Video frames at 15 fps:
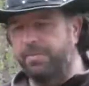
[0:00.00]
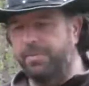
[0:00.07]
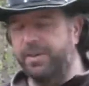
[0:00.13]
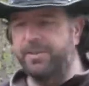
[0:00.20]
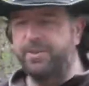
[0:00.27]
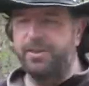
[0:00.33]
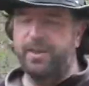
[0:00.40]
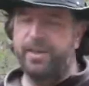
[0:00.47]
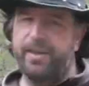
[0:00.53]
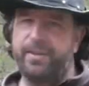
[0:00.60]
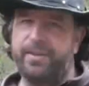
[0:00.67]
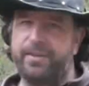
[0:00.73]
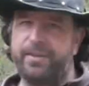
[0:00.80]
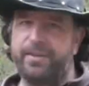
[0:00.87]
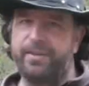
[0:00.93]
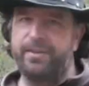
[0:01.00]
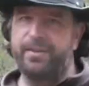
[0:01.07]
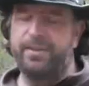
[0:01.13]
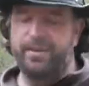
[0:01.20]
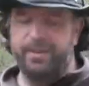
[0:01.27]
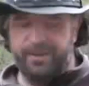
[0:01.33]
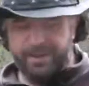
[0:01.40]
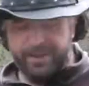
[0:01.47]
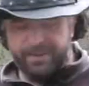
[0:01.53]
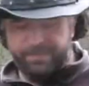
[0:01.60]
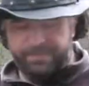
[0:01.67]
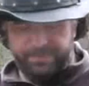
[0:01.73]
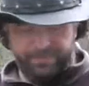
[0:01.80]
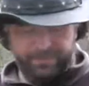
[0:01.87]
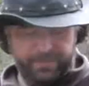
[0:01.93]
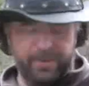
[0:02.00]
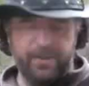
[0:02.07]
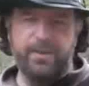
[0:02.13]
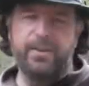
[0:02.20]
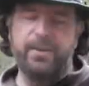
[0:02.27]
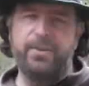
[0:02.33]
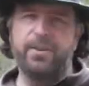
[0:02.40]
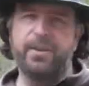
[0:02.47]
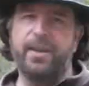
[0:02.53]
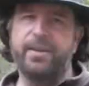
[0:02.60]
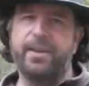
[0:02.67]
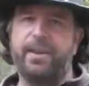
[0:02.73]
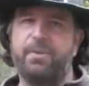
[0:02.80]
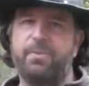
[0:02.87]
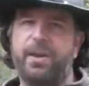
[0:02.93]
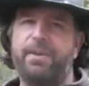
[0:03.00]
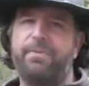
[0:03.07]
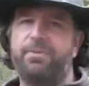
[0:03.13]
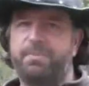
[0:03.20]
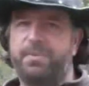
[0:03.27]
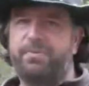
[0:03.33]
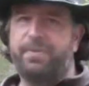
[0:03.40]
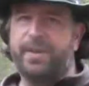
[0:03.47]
But yeah, you can't get away from the